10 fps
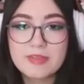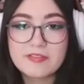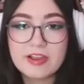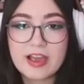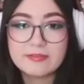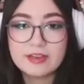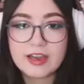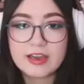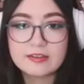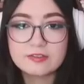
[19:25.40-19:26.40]
Have I ever
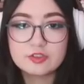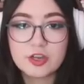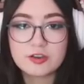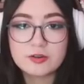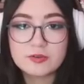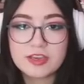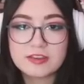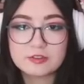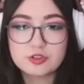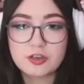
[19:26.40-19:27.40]
had choco
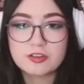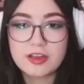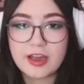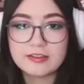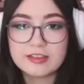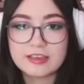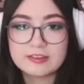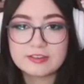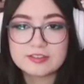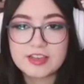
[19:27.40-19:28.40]
gators, chocolate
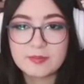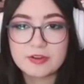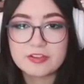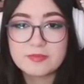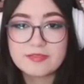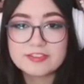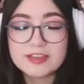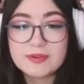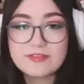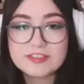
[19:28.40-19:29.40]
alligators? I bought them every
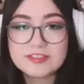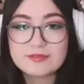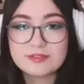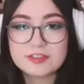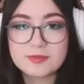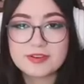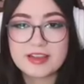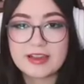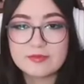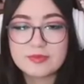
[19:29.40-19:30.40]
time I visited Florida, but I
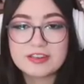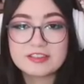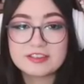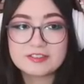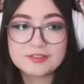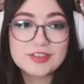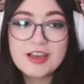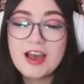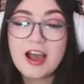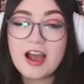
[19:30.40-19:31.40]
haven't been in years.
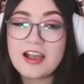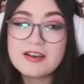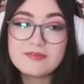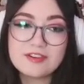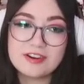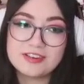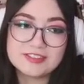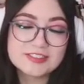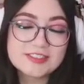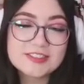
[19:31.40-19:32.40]
I have
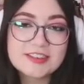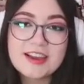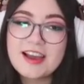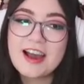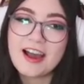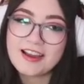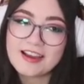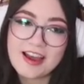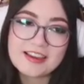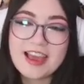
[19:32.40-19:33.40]
not. I
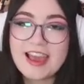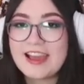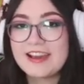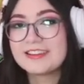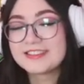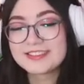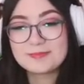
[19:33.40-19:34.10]
I can't.